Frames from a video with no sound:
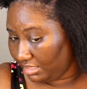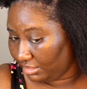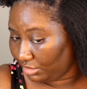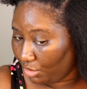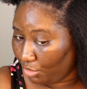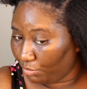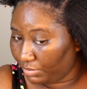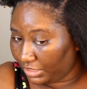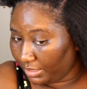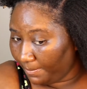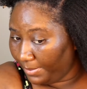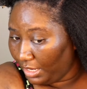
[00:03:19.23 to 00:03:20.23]
There's a whole
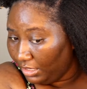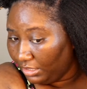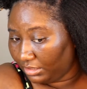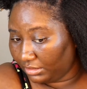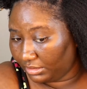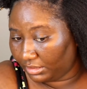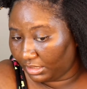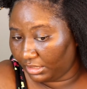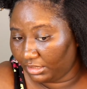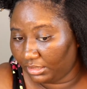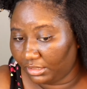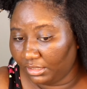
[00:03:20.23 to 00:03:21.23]
bunch of balls.
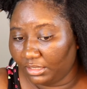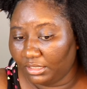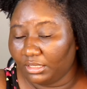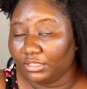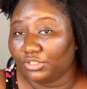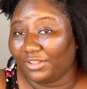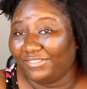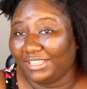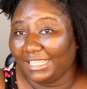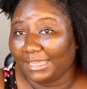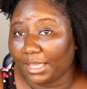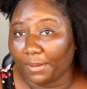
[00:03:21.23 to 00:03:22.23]
So I
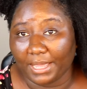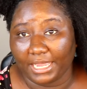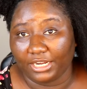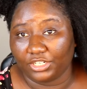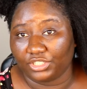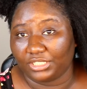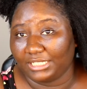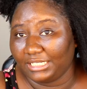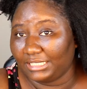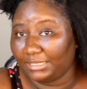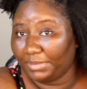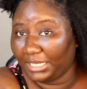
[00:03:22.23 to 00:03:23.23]
feel like my hair just
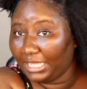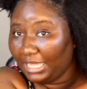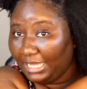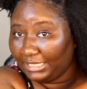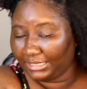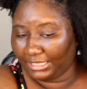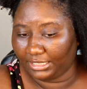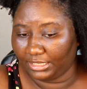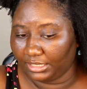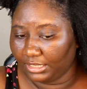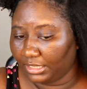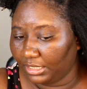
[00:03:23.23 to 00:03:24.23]
needs to be cut.
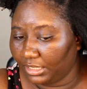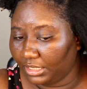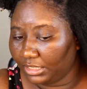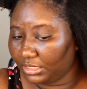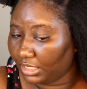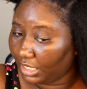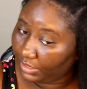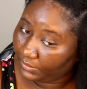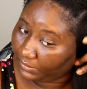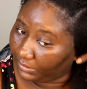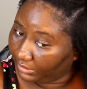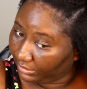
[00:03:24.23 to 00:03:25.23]

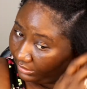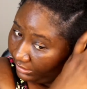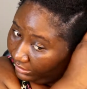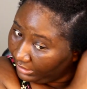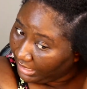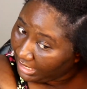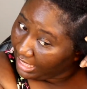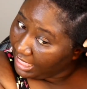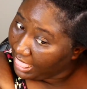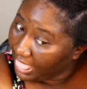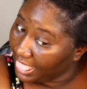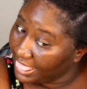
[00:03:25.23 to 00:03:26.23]
So
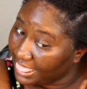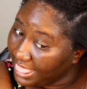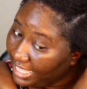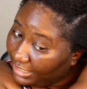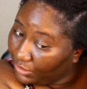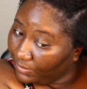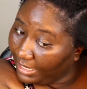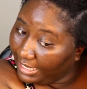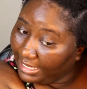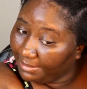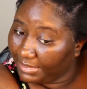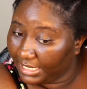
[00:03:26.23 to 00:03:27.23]
that's
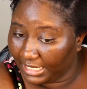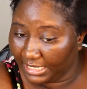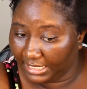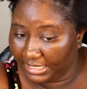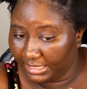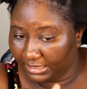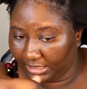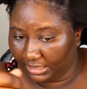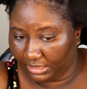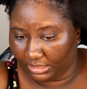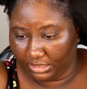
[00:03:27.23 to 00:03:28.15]
why I'm cutting it.